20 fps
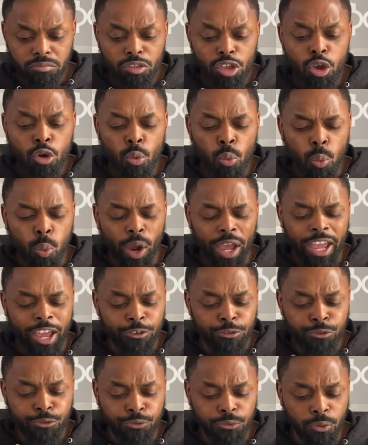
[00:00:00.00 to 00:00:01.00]

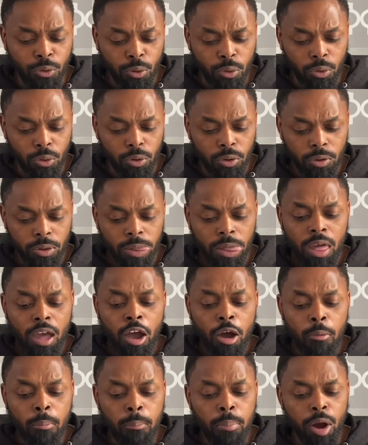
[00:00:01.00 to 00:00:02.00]
Wherefore,
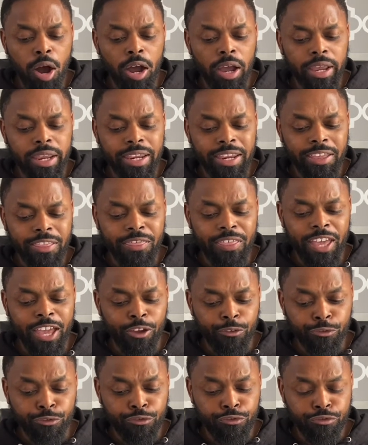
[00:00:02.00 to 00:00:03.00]
by their
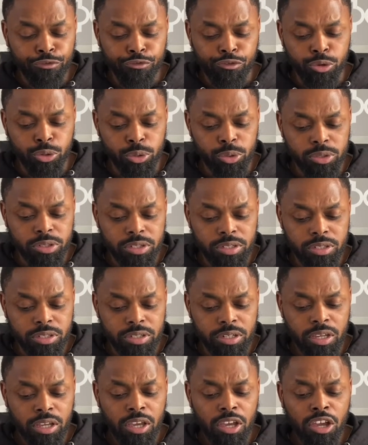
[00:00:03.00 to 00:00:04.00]
fruits
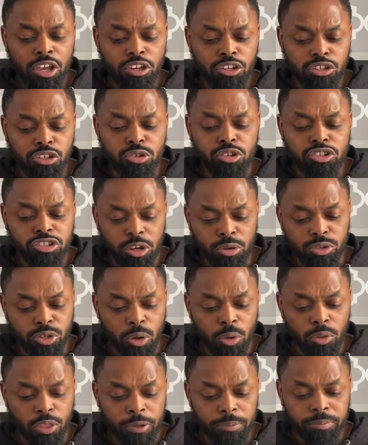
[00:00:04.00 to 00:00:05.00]
you shall
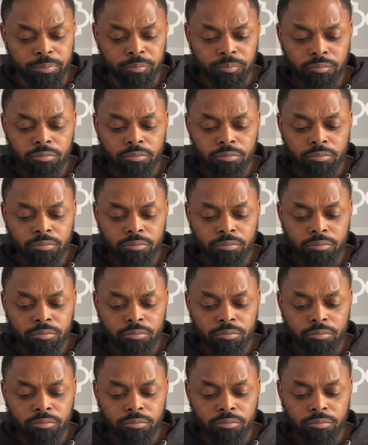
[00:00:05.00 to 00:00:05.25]
know them.